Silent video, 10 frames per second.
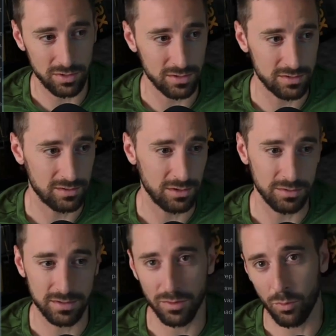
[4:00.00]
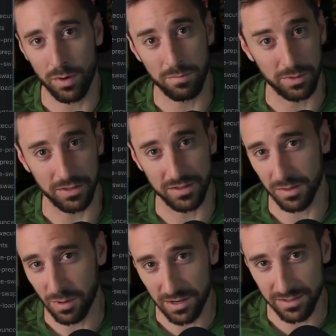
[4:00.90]
can just use the one built into
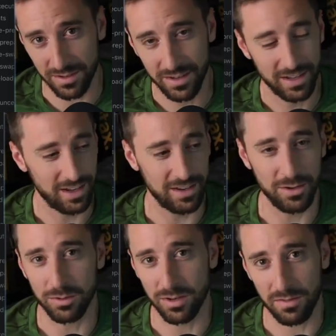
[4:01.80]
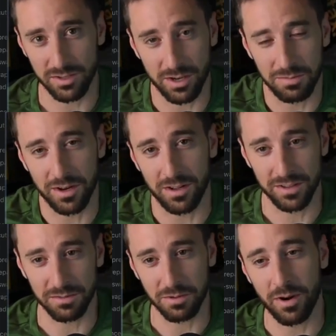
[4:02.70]
the browser, and no JavaScript at all
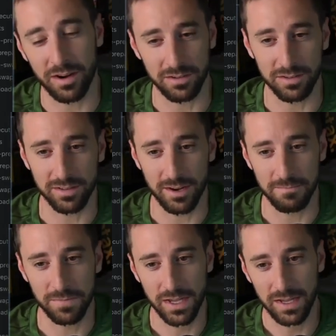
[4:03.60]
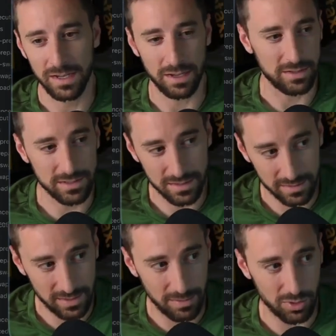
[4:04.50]
is required on your site. Now, this is
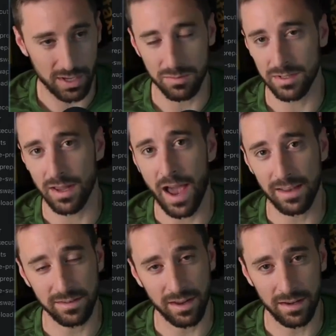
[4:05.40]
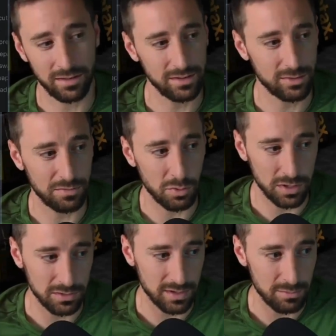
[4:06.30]
the same when it comes to asset handling. So if you
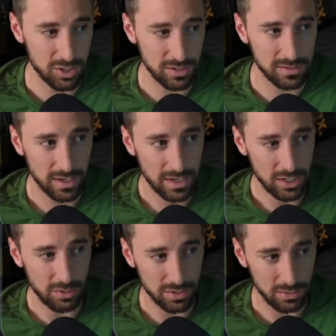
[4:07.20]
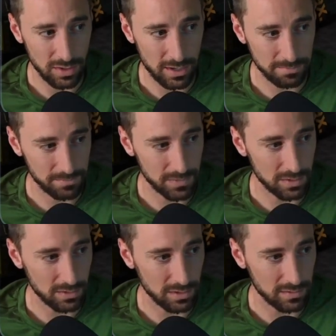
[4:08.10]
want to use images, you can do that.
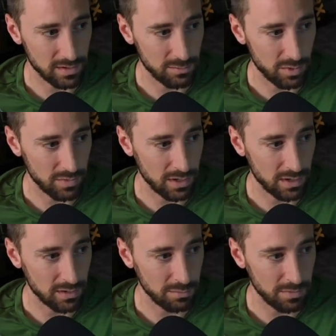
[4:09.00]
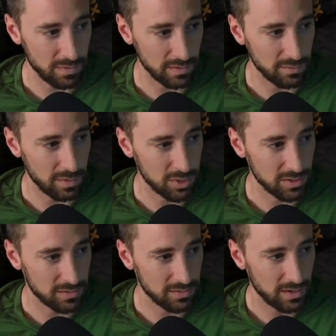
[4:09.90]
So let's come over here. Let me find some
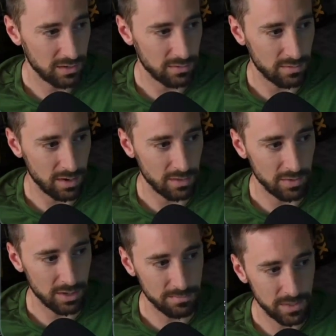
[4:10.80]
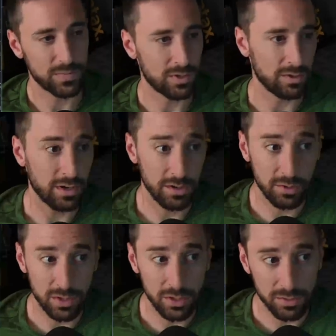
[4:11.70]
images right over here. So here
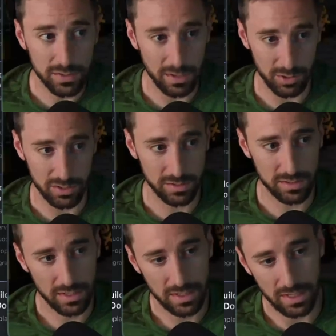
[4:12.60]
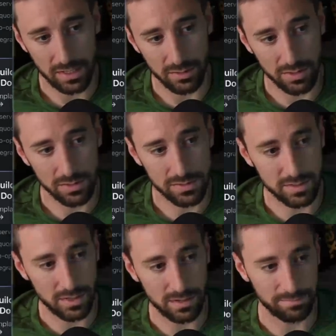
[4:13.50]
you can use images and you can use
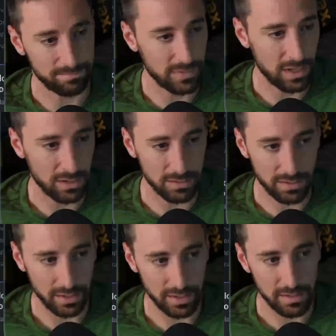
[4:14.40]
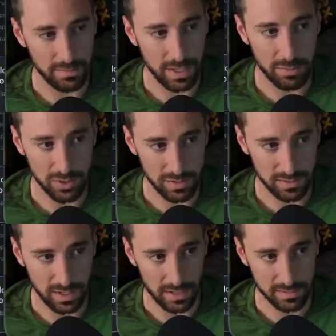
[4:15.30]
their uh, like Im image
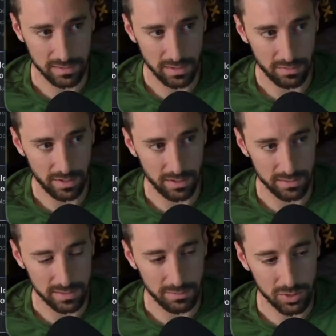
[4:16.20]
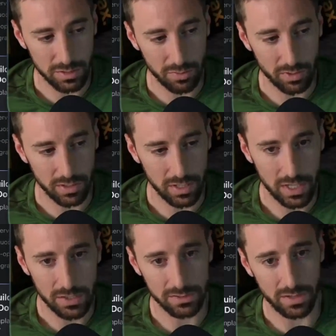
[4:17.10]
syntax right here, this image component.
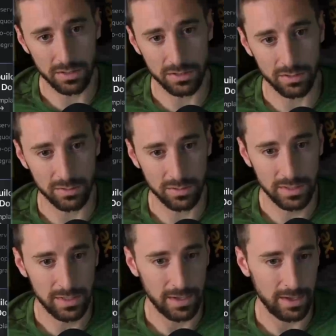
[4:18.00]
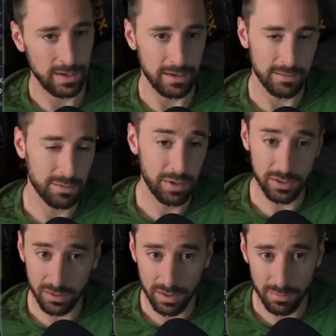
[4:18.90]
There's also a
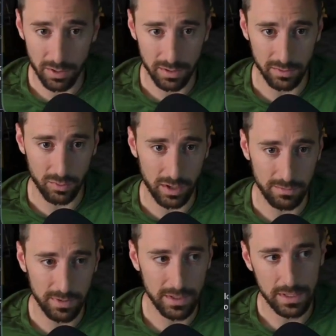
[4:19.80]
picture component as well.